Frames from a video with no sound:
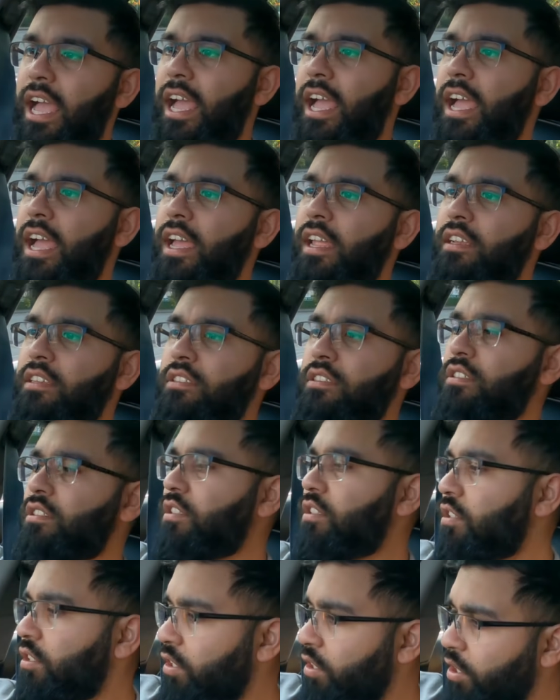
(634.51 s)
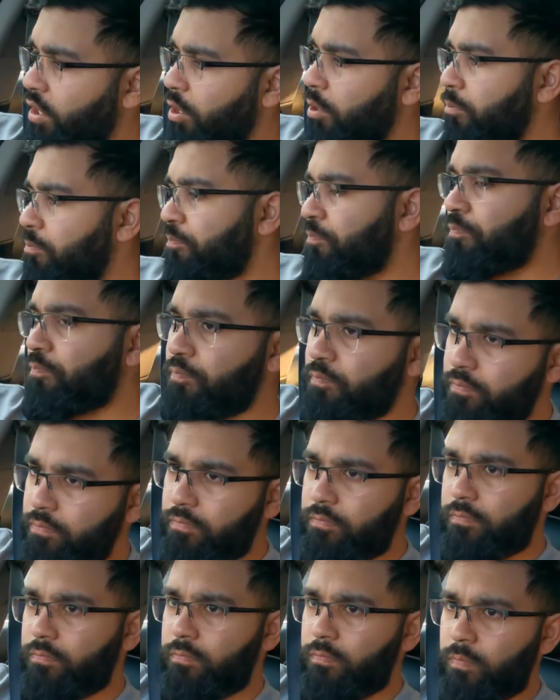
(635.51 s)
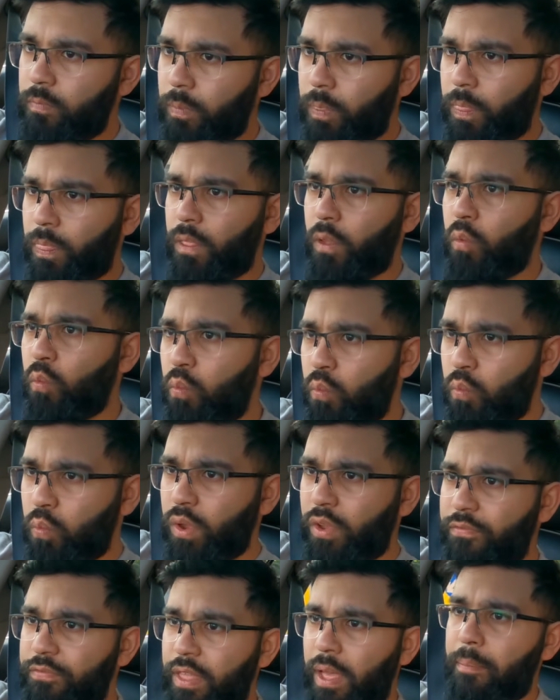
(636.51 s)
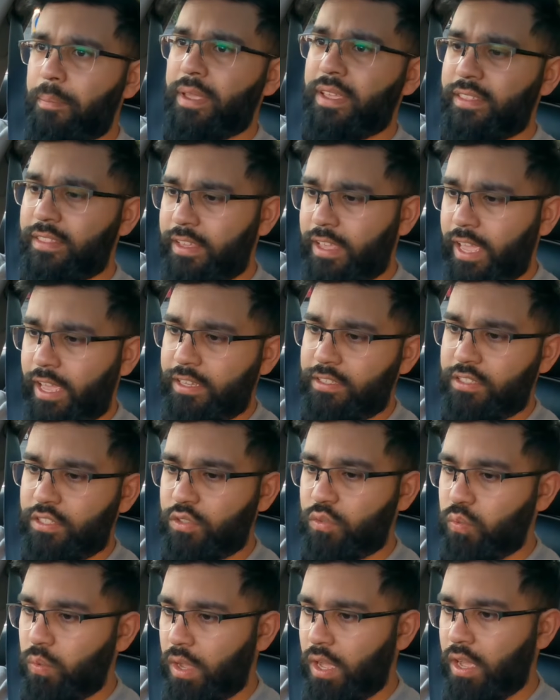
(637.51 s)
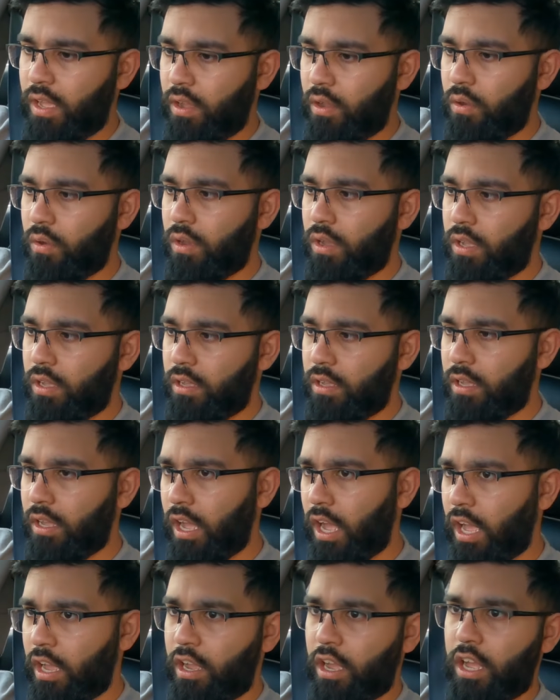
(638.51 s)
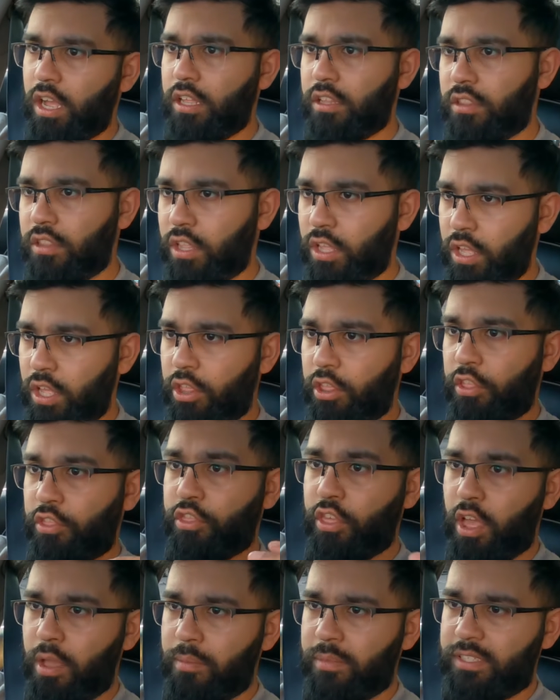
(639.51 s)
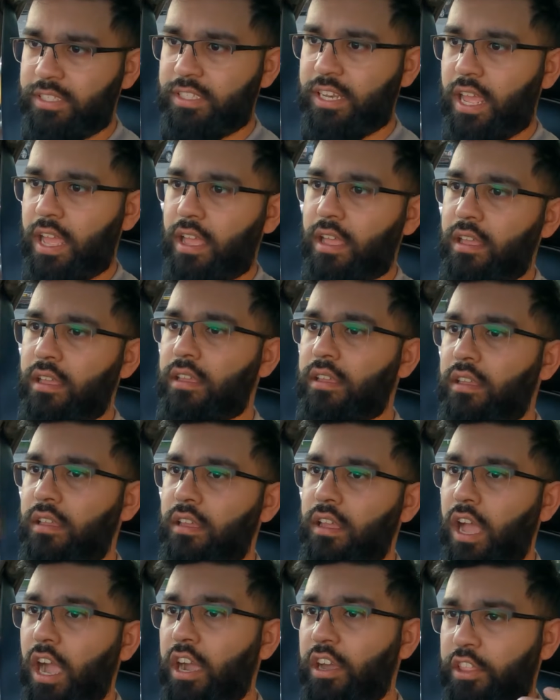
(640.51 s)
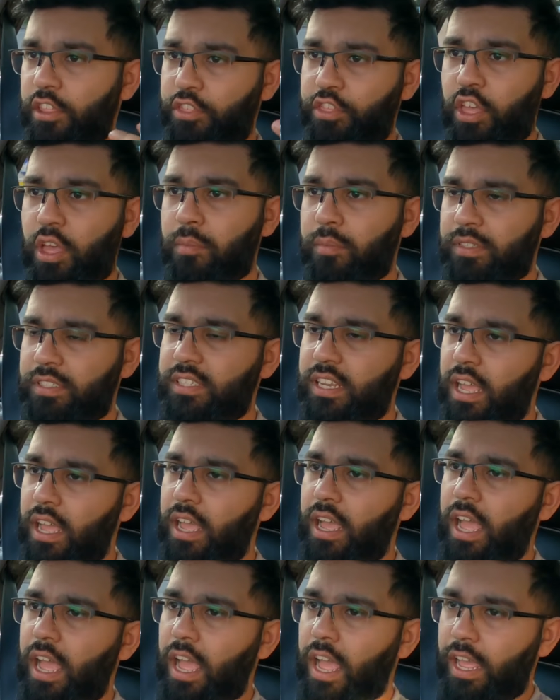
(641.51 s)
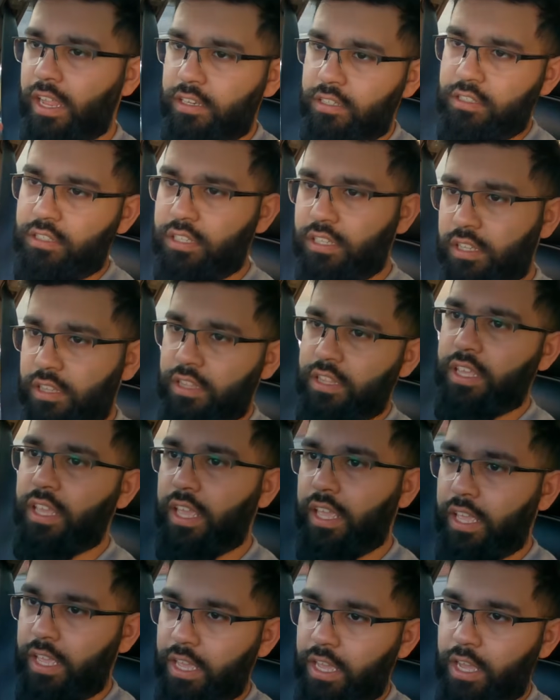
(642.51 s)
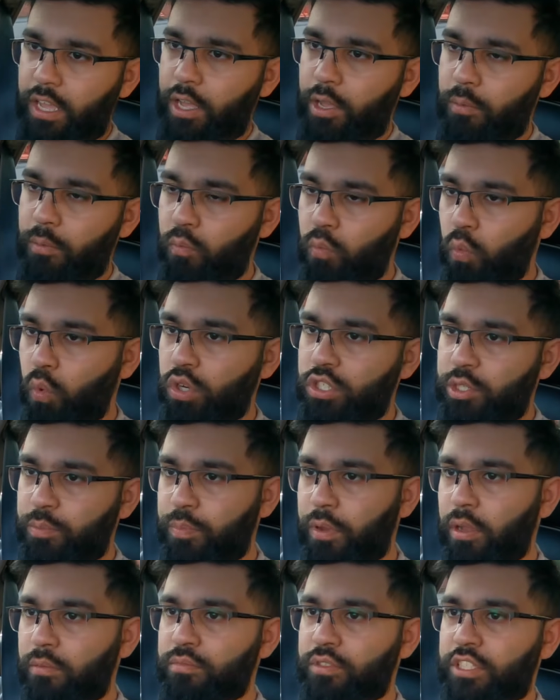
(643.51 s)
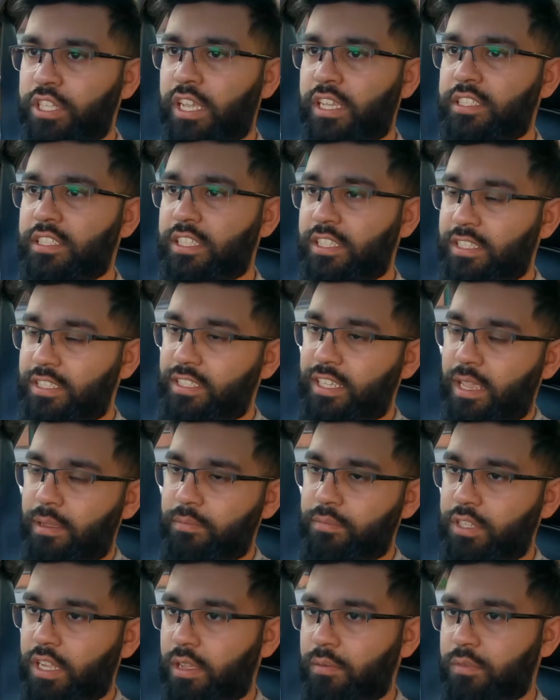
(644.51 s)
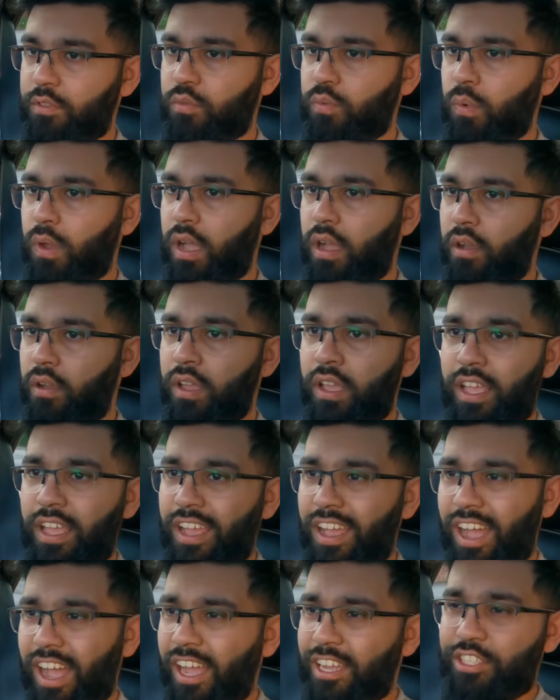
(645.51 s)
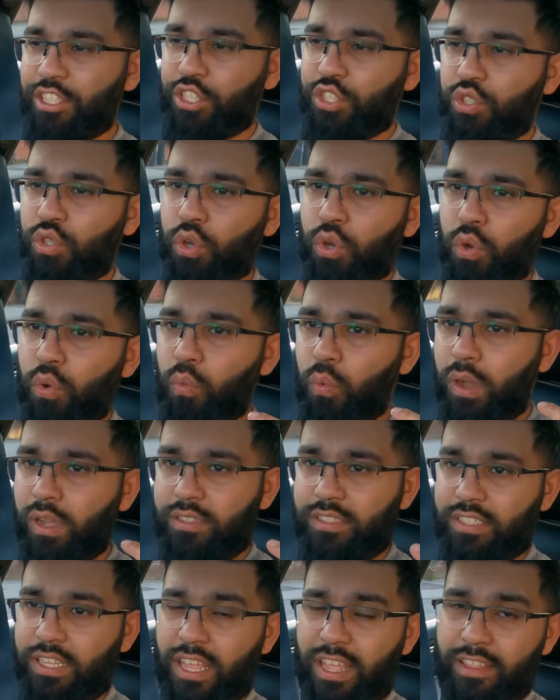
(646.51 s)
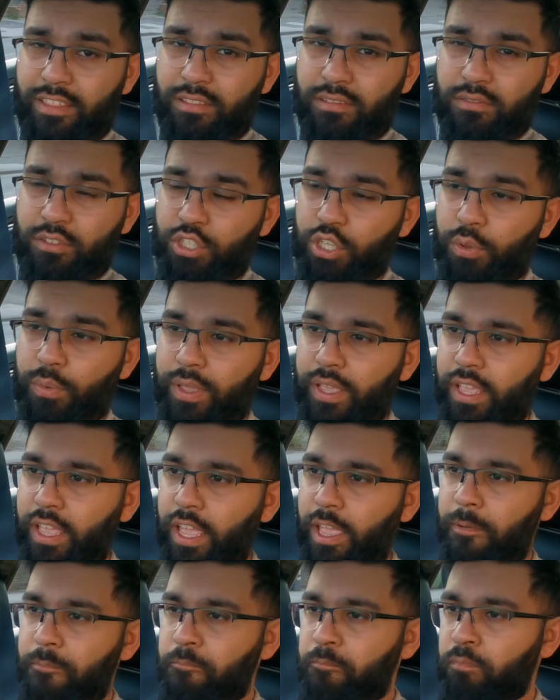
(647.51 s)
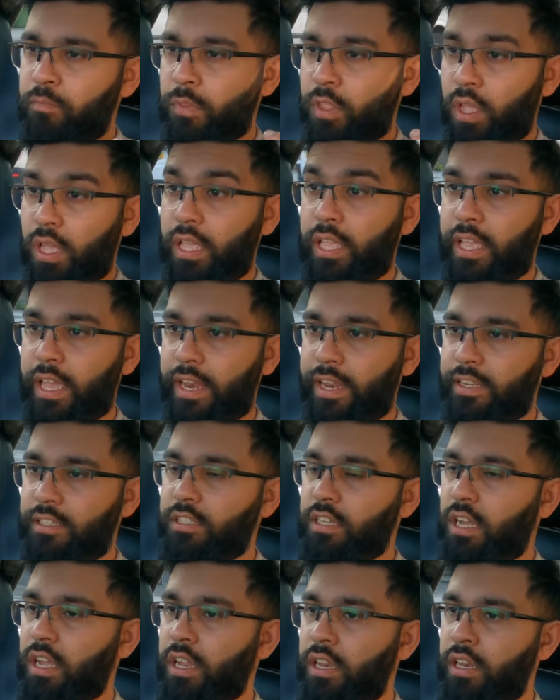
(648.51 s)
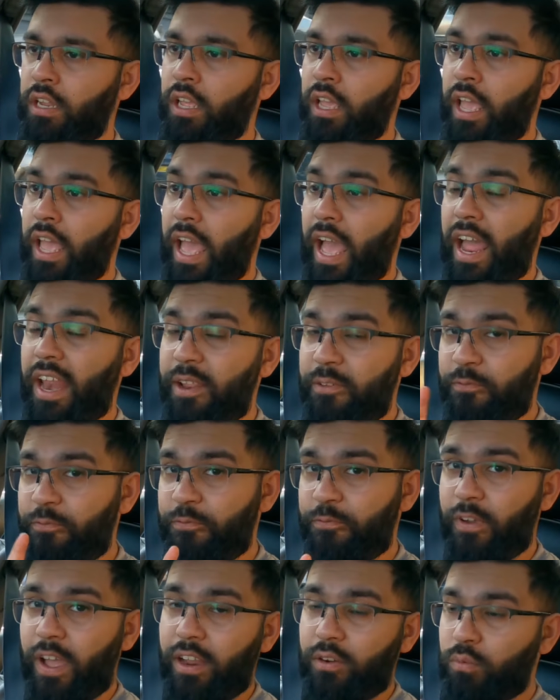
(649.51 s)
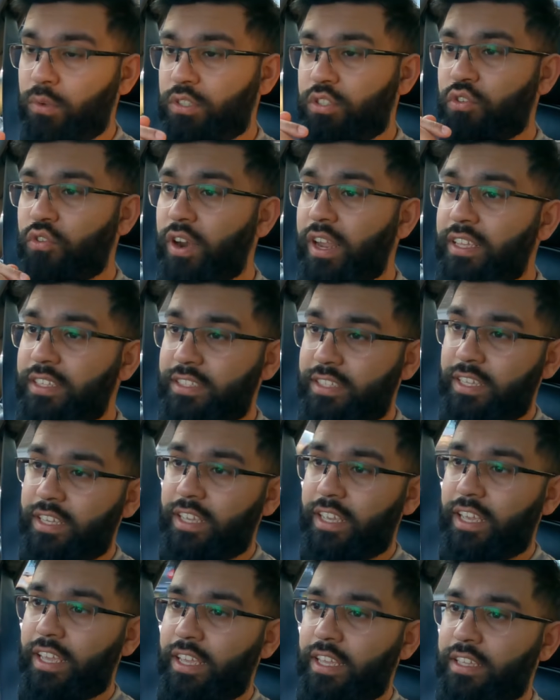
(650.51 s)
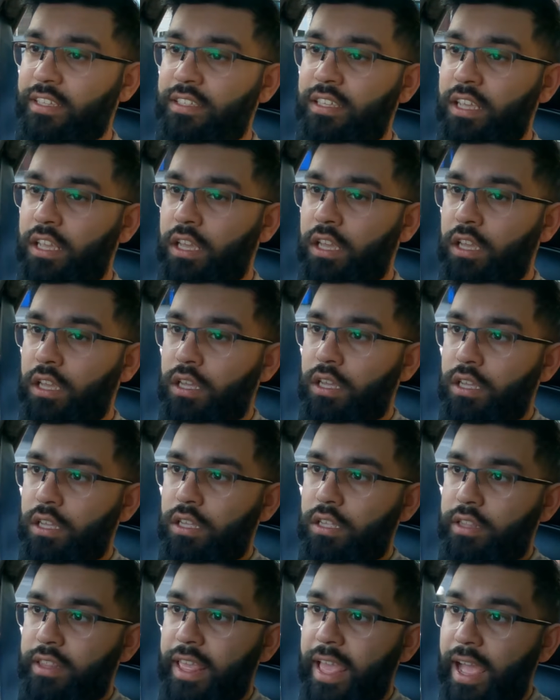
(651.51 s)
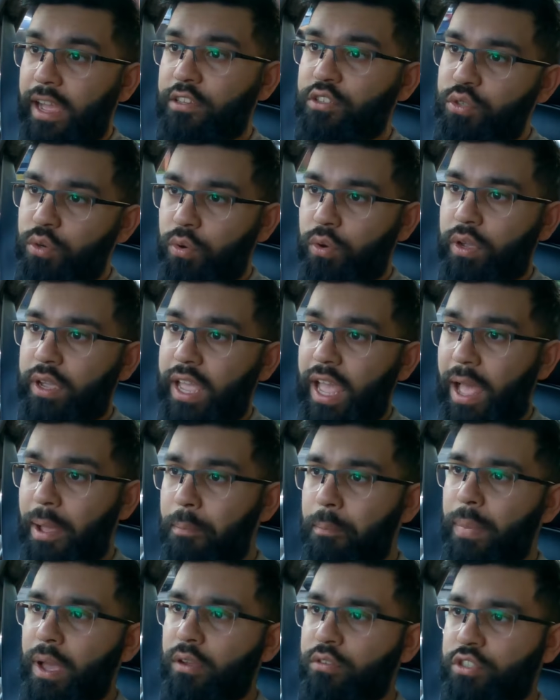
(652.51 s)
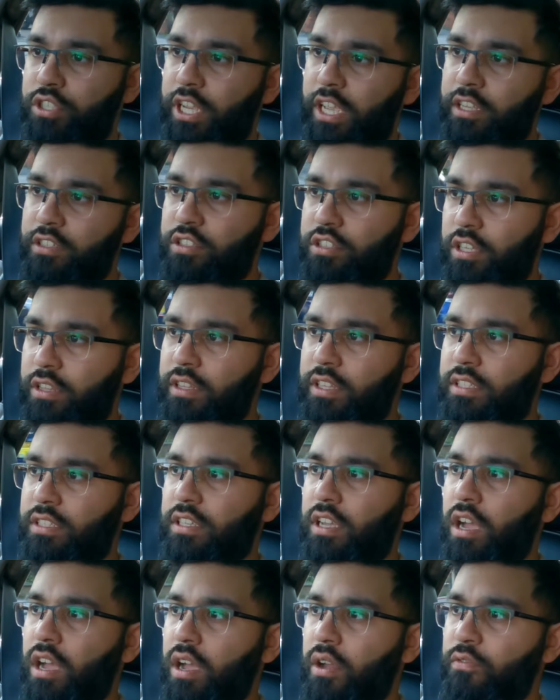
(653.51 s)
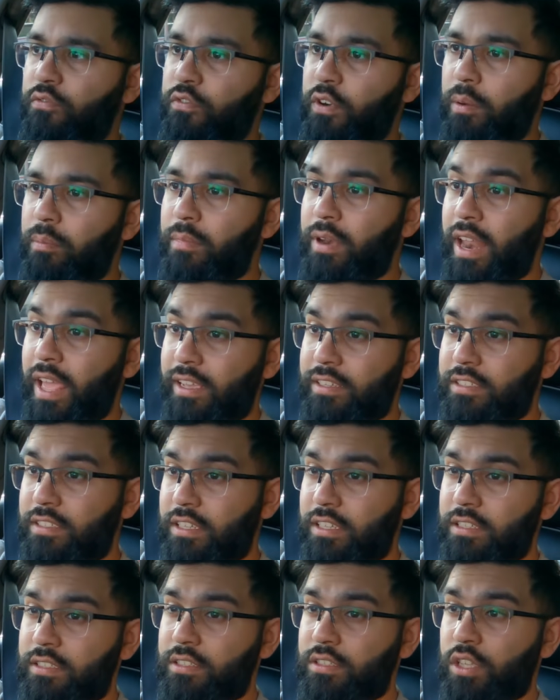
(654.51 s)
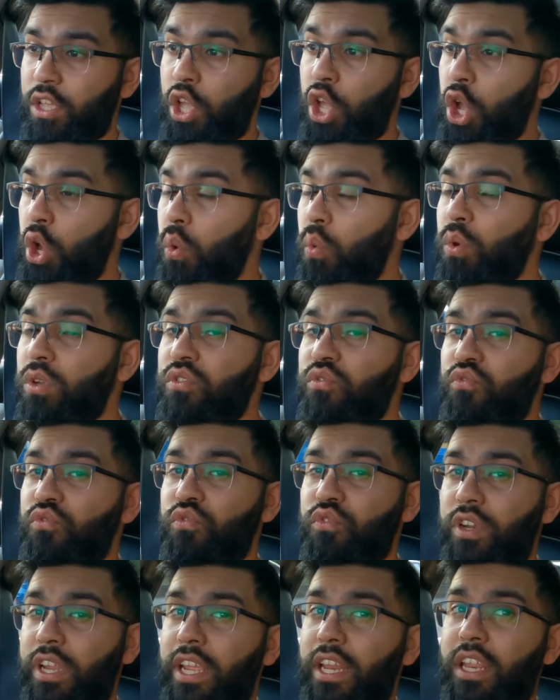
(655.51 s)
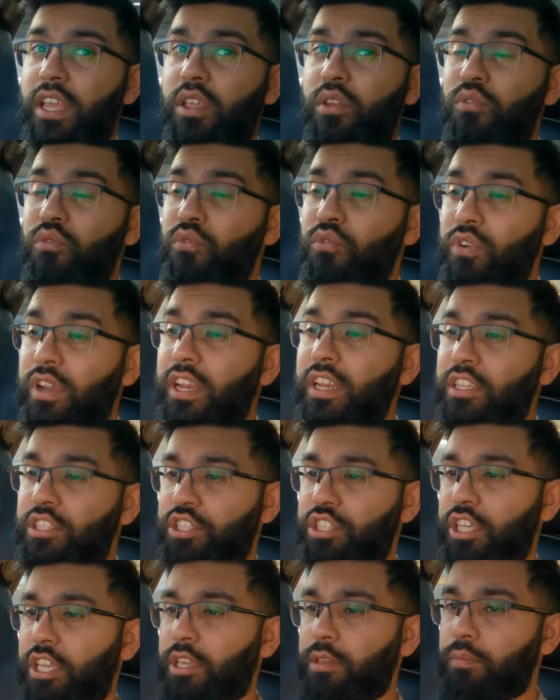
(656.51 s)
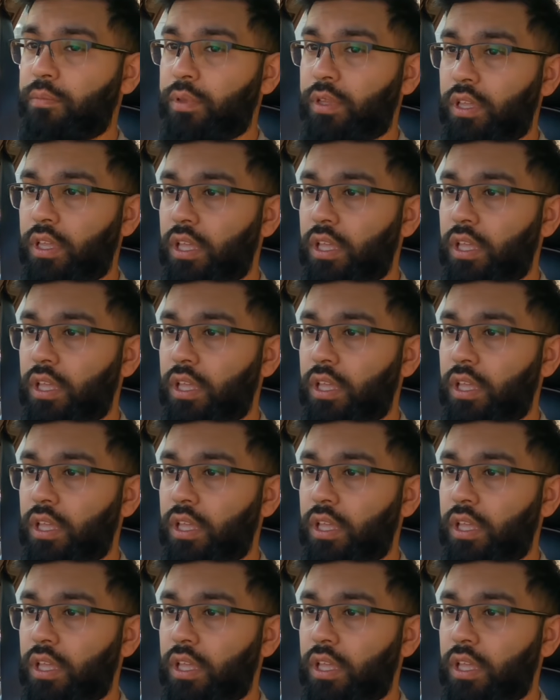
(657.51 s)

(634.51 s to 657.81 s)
And you know, with that being the case as well, I got the thermostat. I got the thermostat and the water pump changed at the same time as well. I just thought whilst they're doing it, get it done. And in fact, what's crazy is the actual cam belt change on this car from Lexus was really cheap.